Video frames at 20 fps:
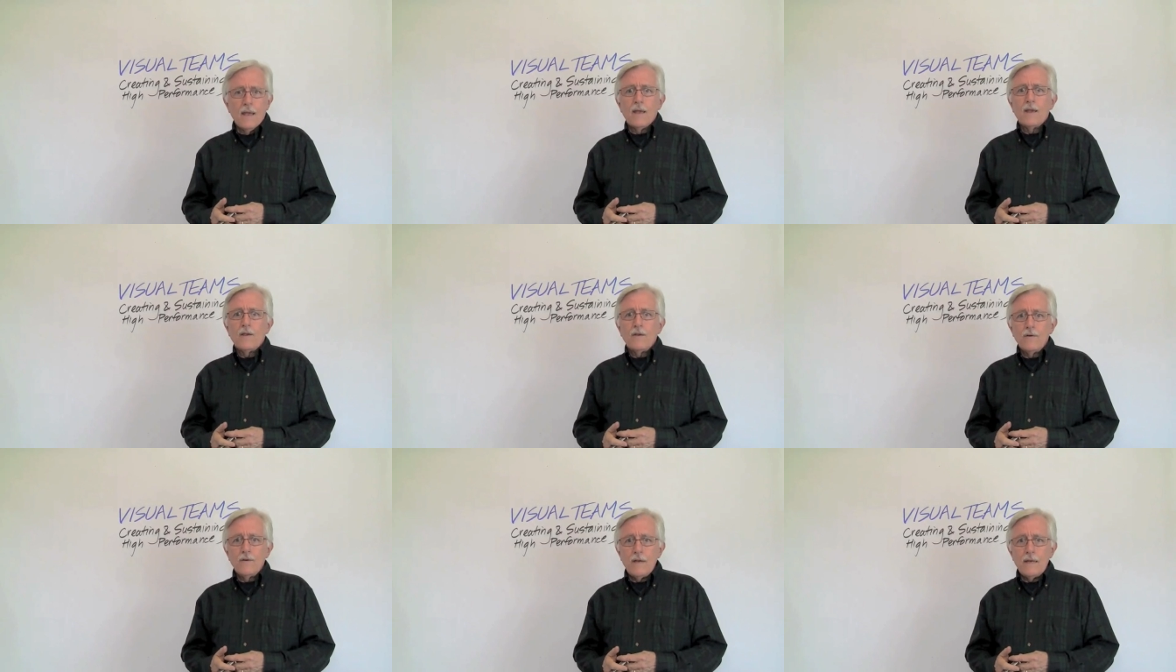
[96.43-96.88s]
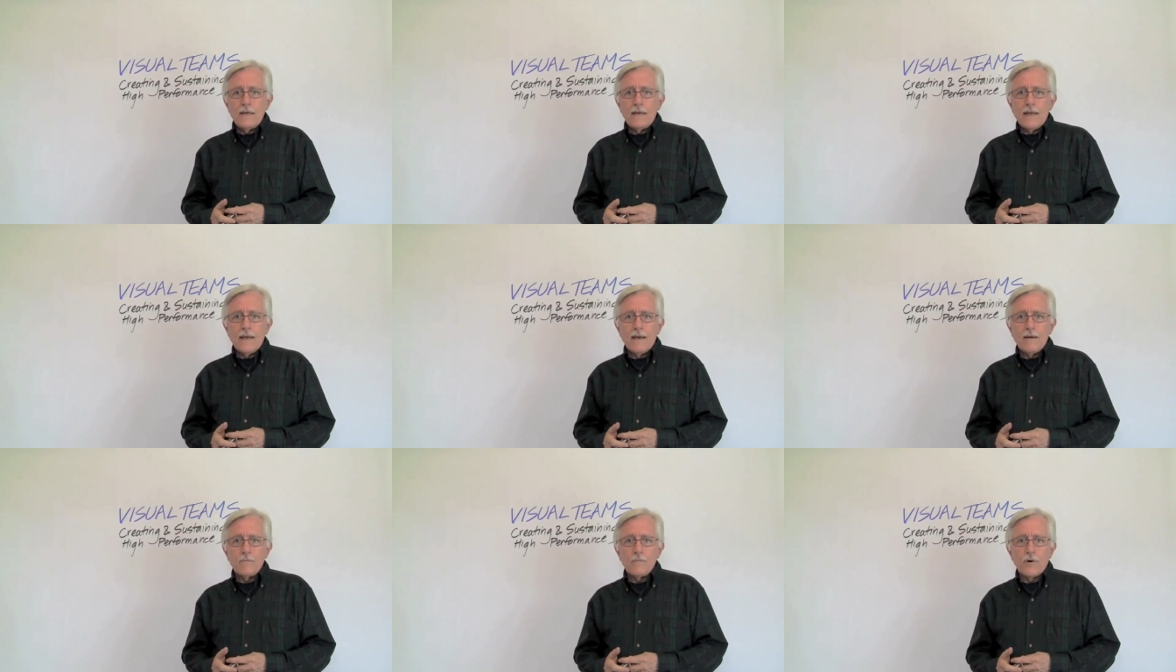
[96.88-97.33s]
you need to
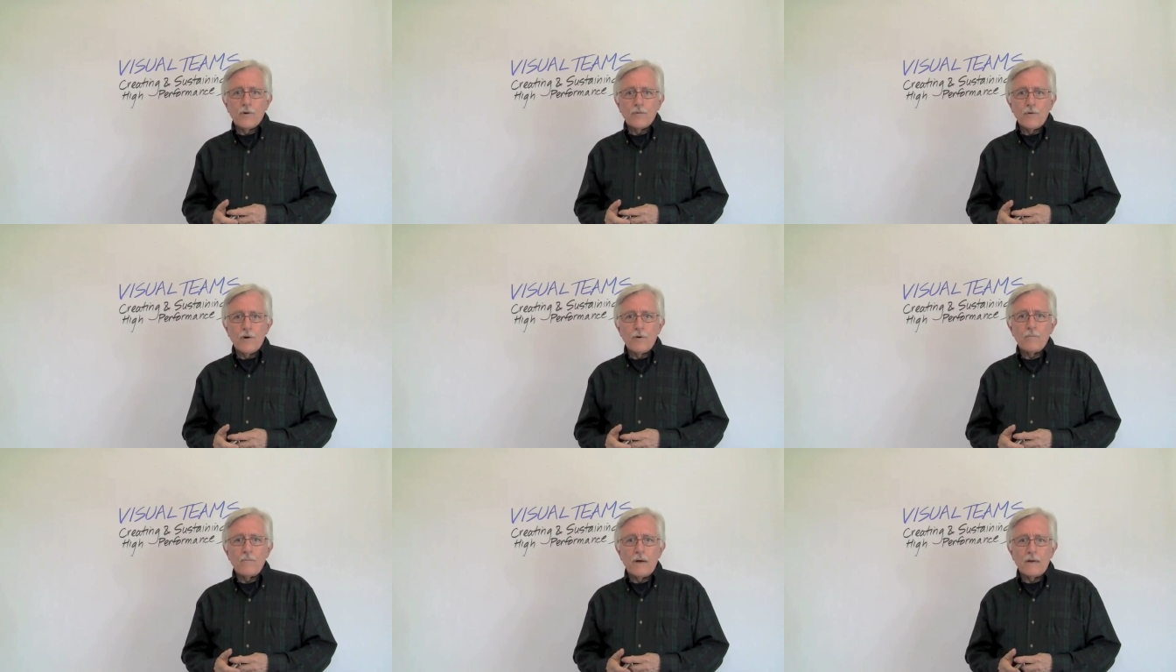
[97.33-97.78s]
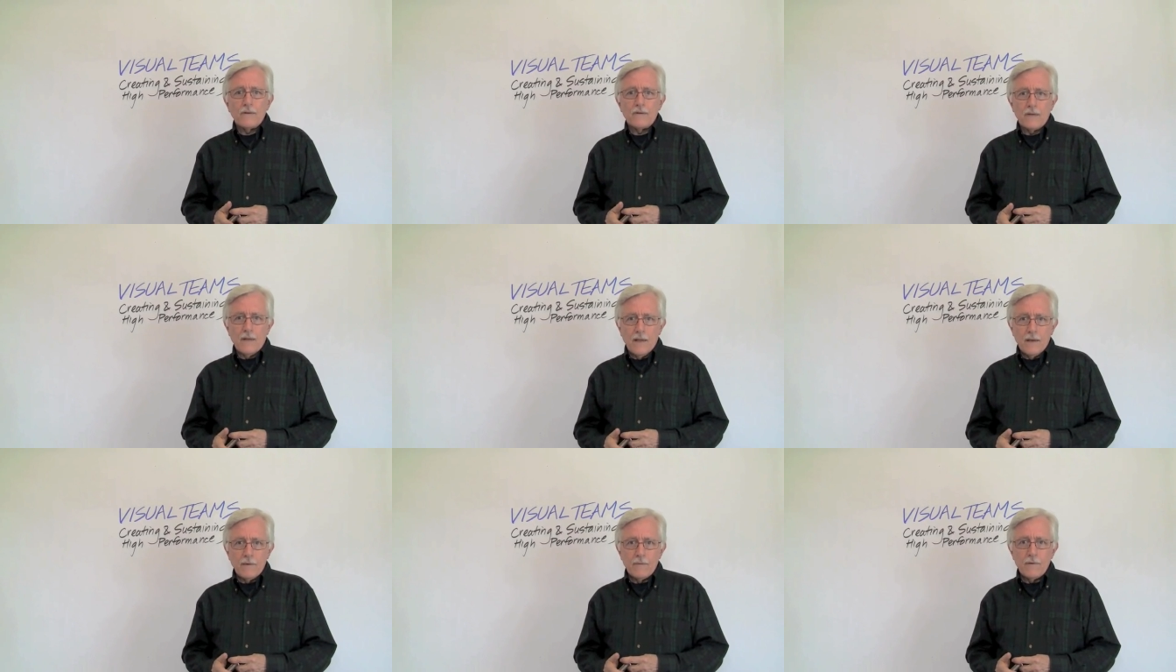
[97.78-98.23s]
have more robust
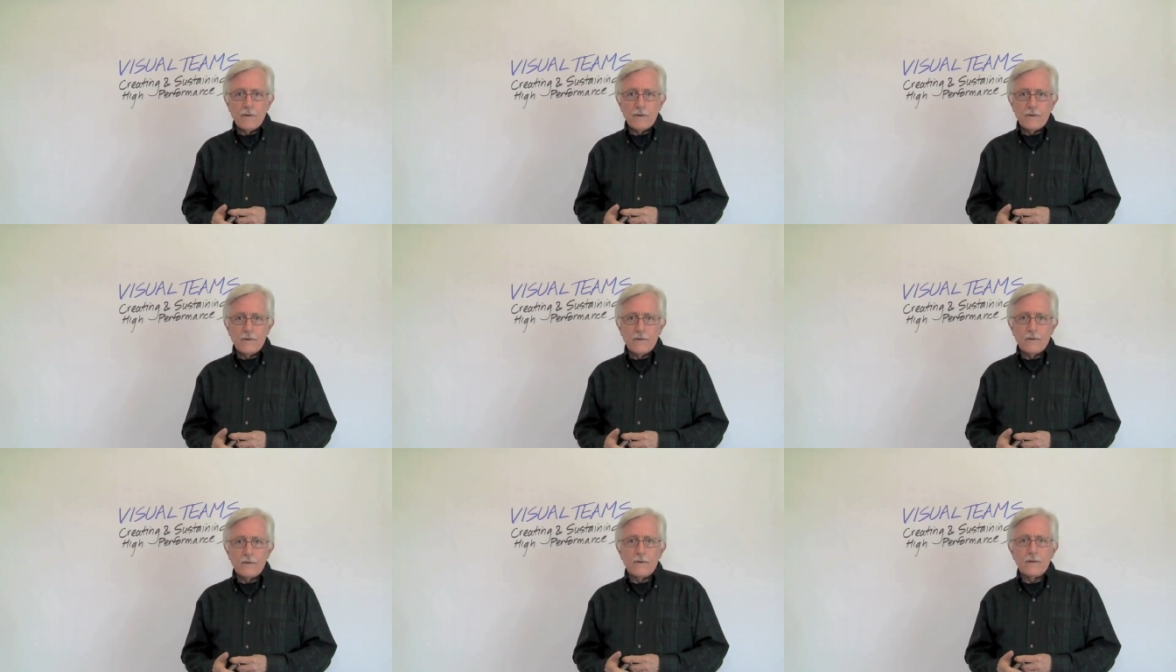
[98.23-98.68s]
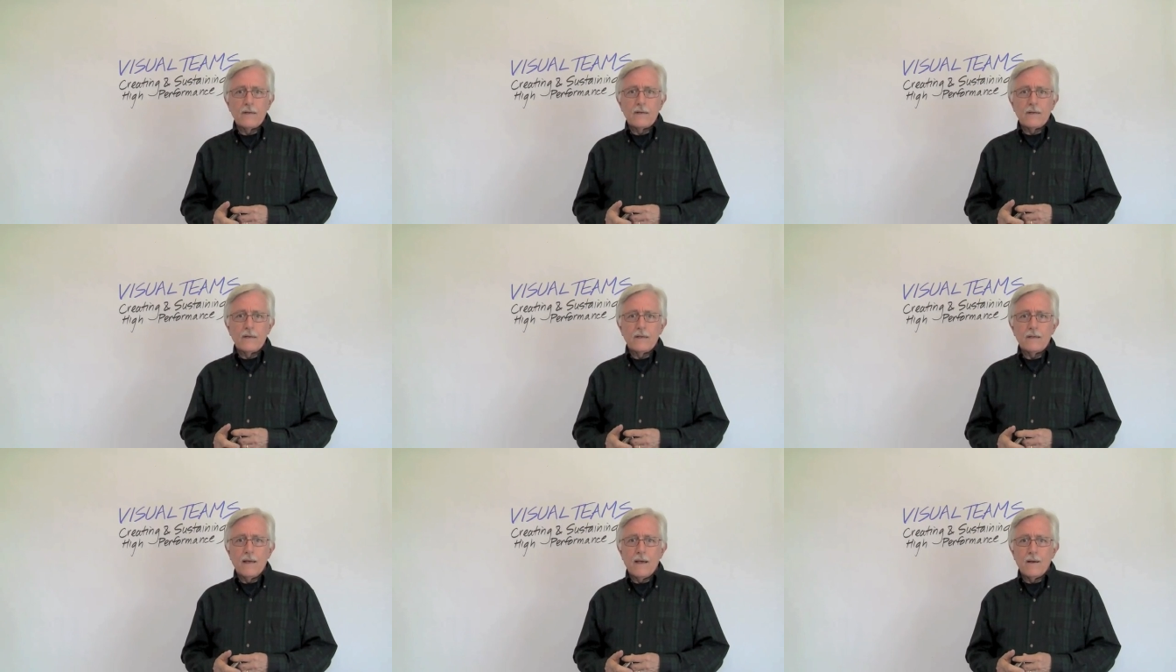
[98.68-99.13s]
language
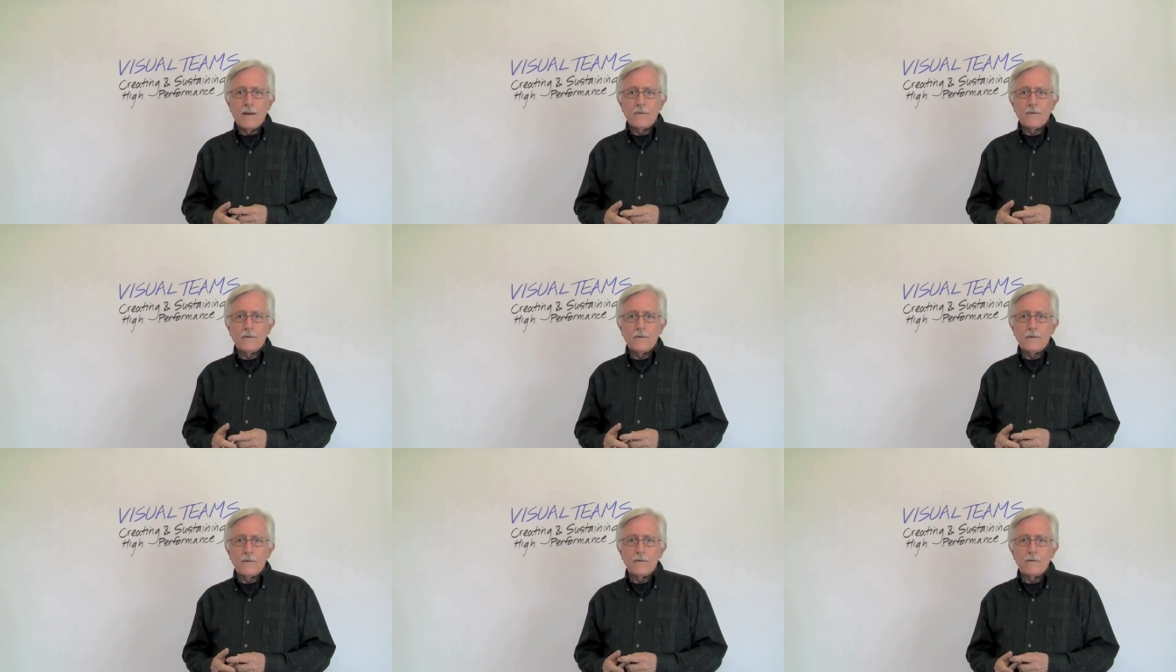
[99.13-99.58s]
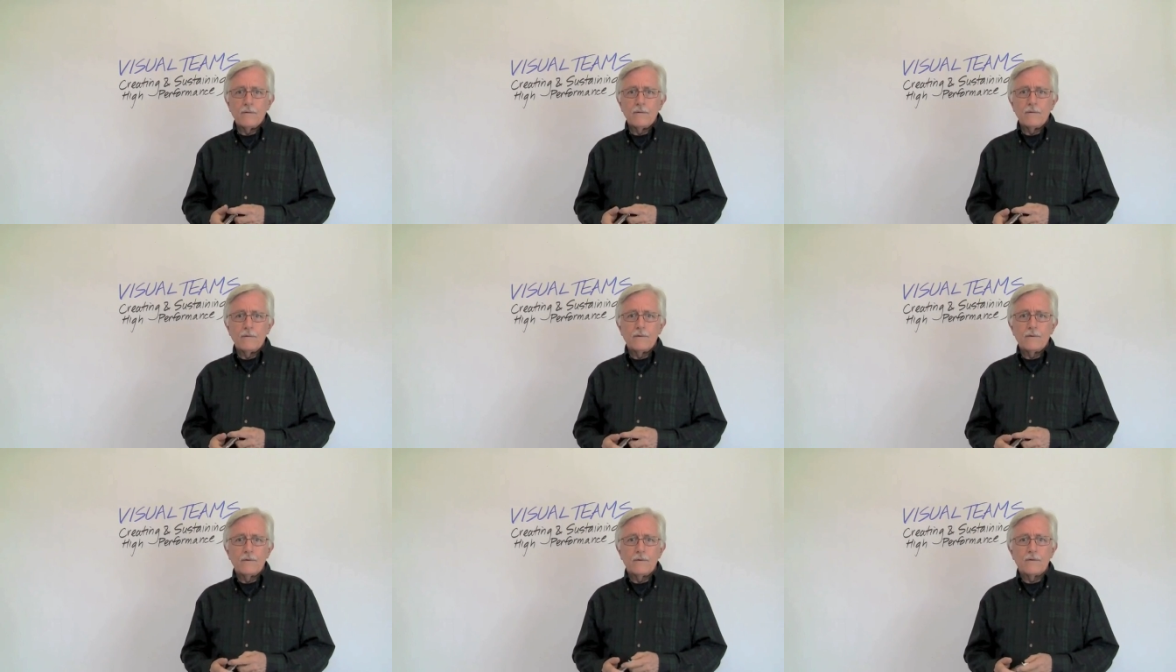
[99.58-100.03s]
that allows you
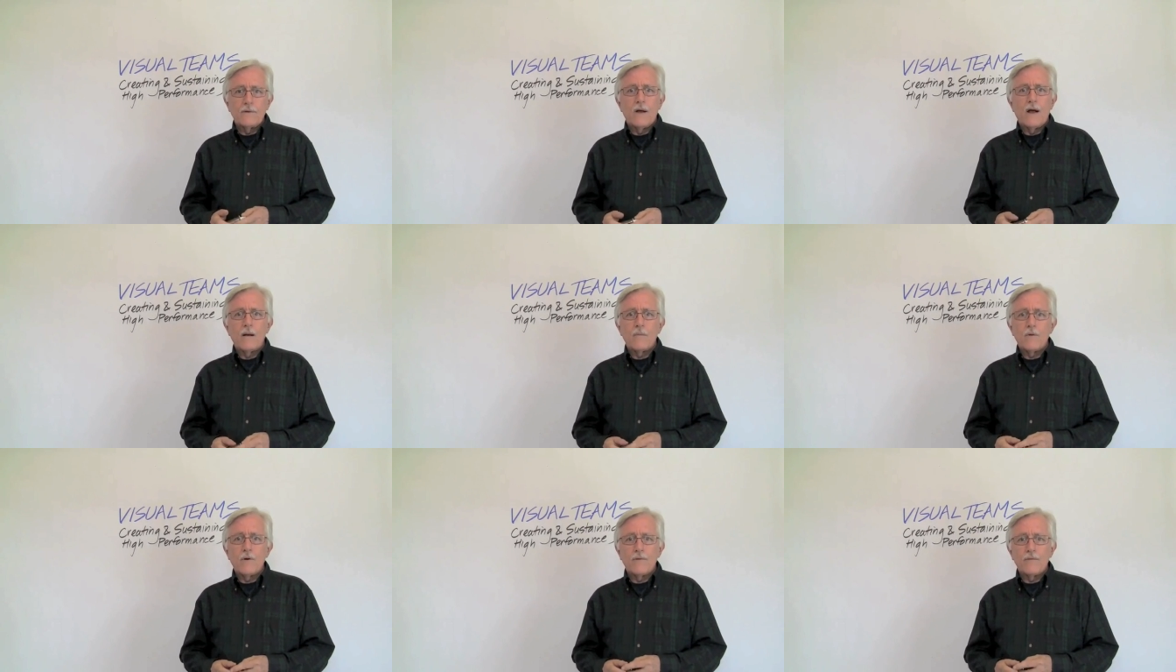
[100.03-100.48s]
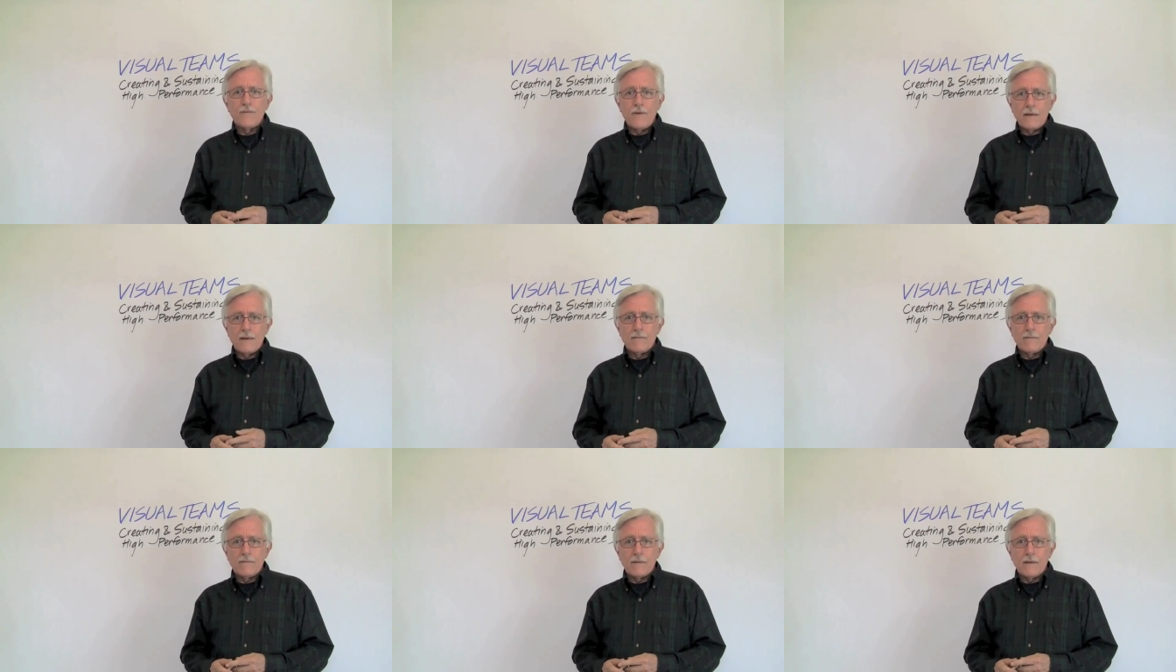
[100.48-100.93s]
to talk more
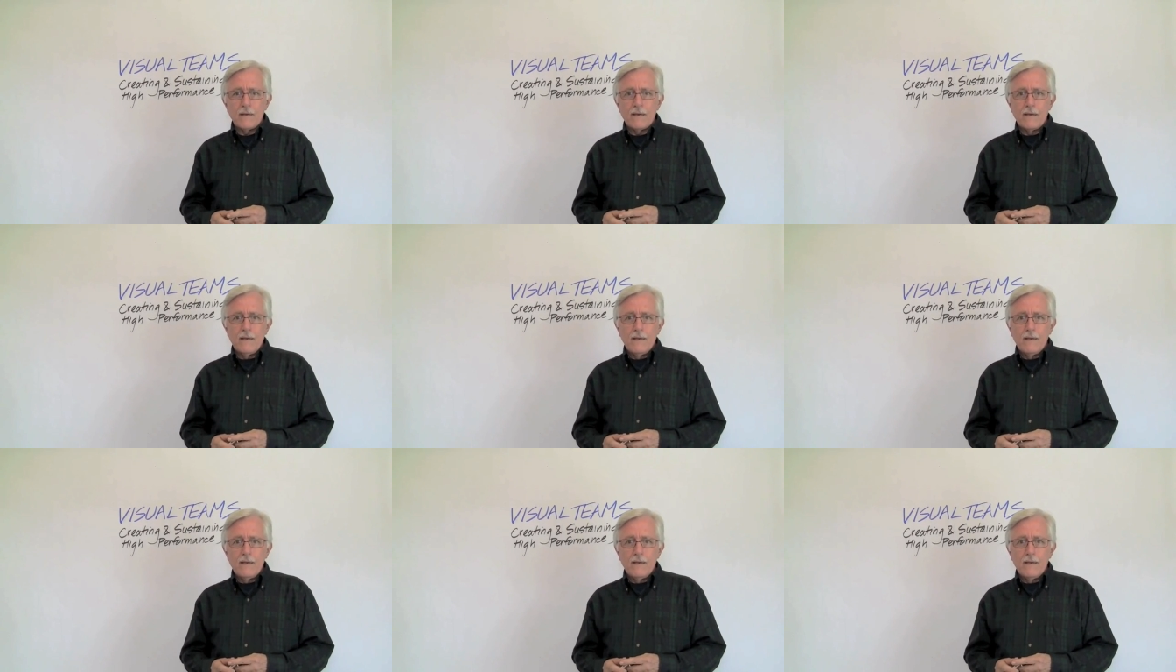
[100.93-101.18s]
effectively.